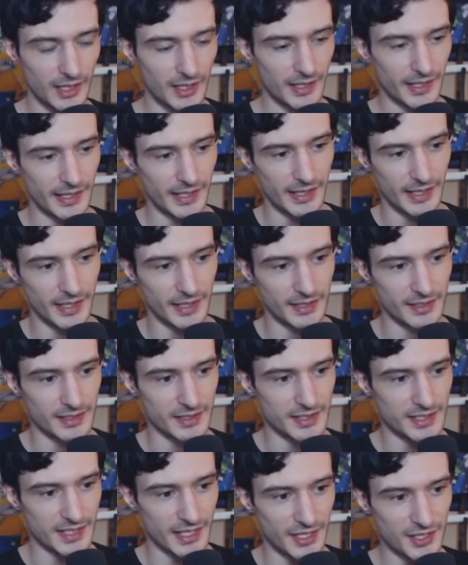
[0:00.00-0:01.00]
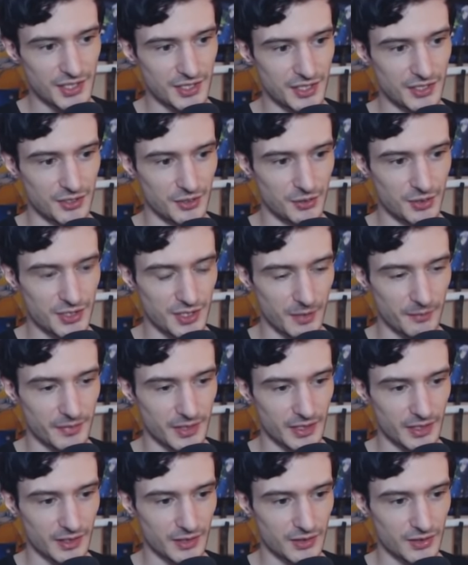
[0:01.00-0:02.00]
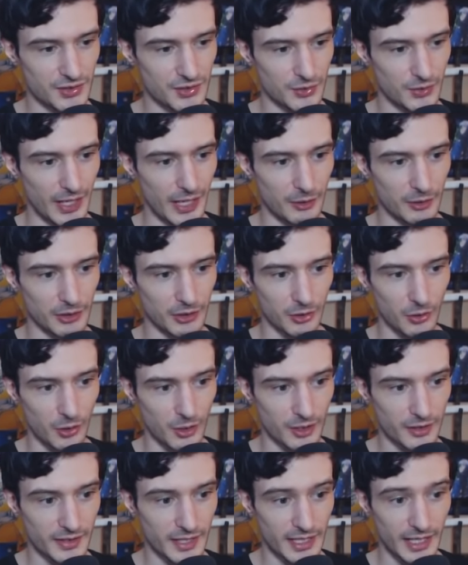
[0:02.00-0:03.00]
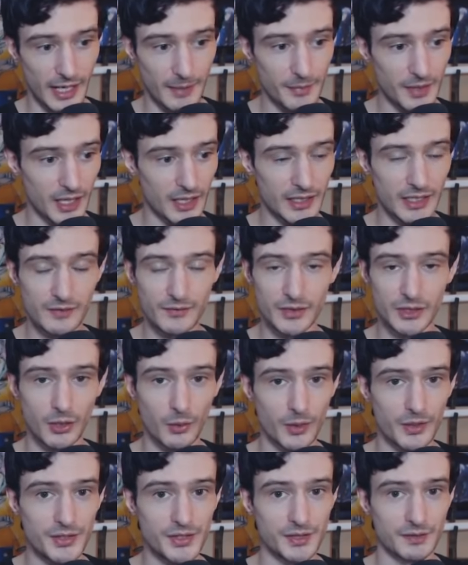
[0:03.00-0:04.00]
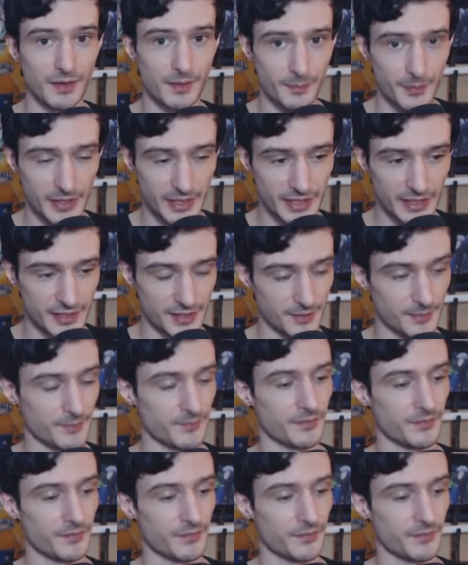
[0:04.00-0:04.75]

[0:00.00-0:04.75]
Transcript: and says to do something to our Lord that I'm not even going to repeat.